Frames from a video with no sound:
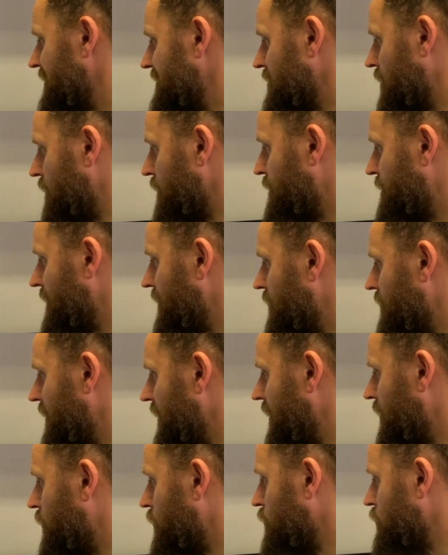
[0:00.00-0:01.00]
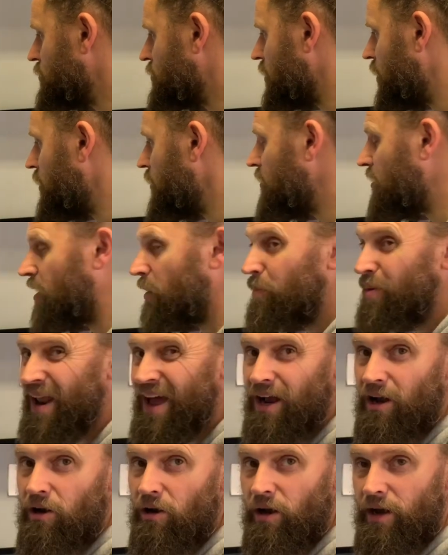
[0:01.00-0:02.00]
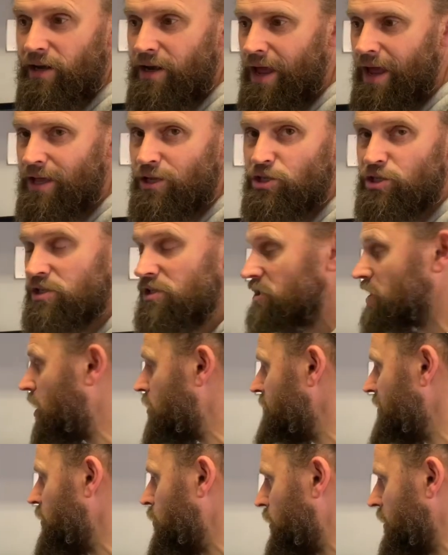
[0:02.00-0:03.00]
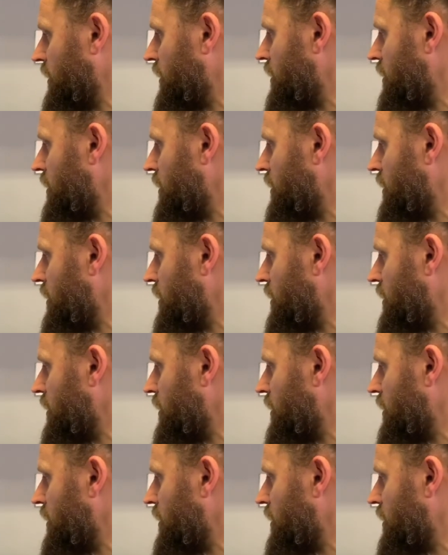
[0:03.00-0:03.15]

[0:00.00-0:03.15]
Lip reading: no fill on it. Also, a black line etches I really want to